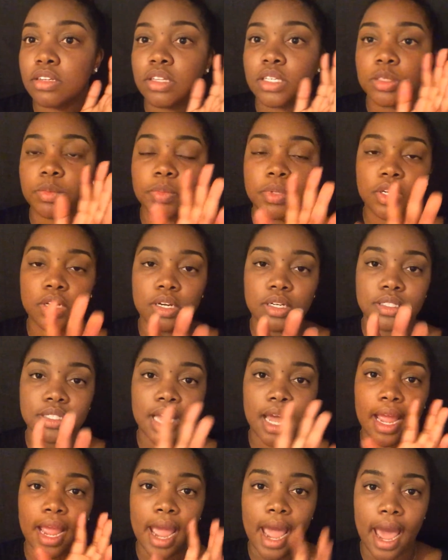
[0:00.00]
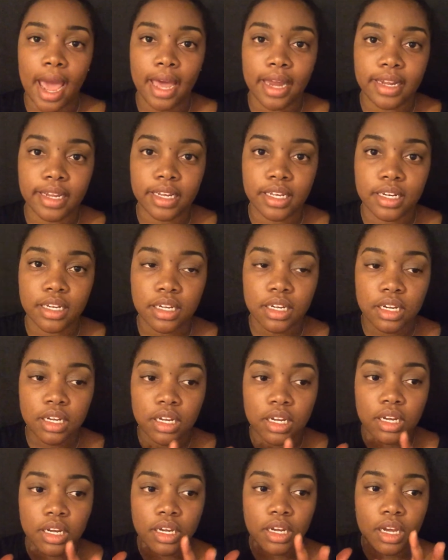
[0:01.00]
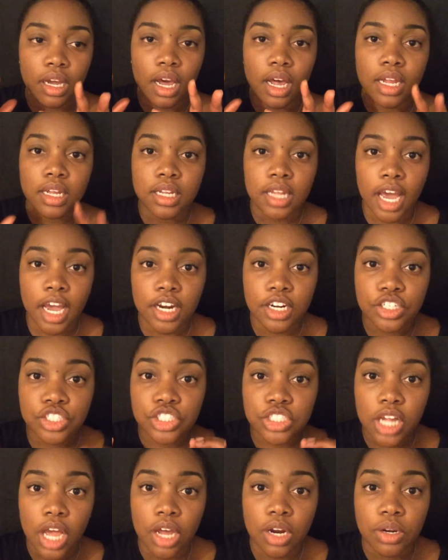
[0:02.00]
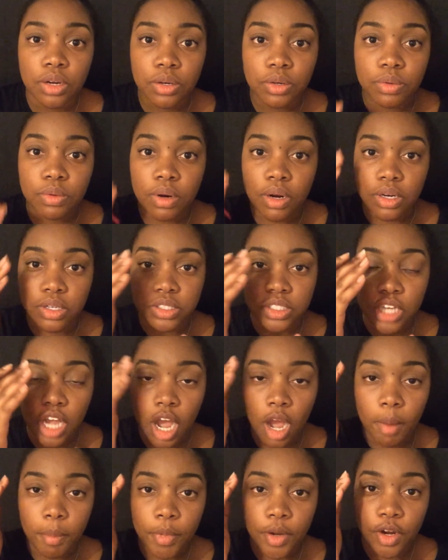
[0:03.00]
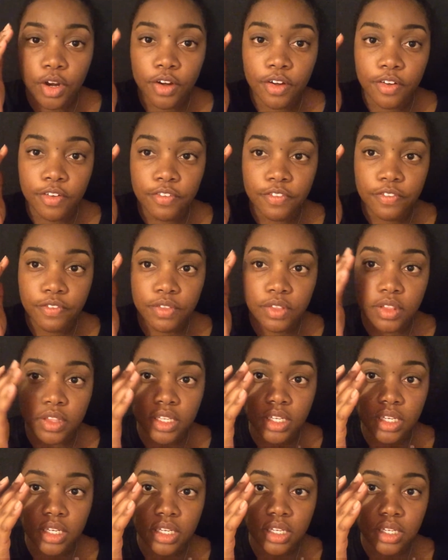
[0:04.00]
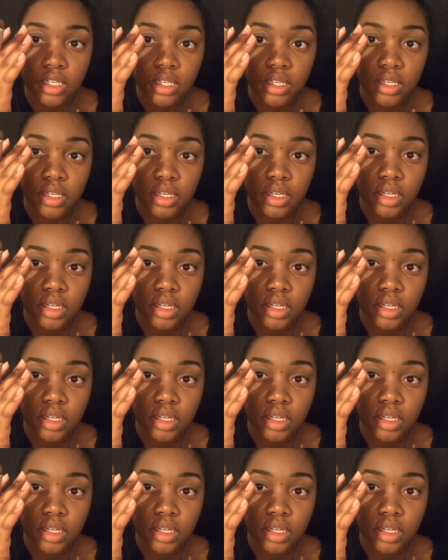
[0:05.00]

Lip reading: That's because I added a lighter shadow on top of the